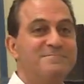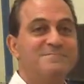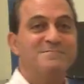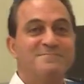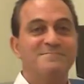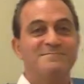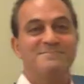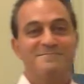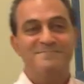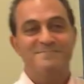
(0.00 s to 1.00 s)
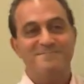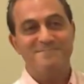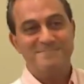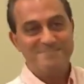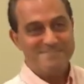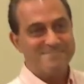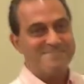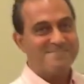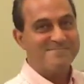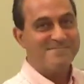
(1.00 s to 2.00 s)
Excellent. Thank you, Professor
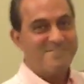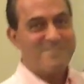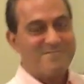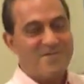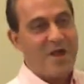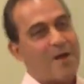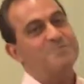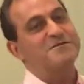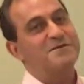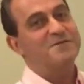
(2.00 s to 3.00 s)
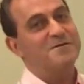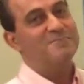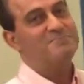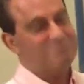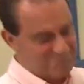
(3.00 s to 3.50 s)
Asadi. Until next time.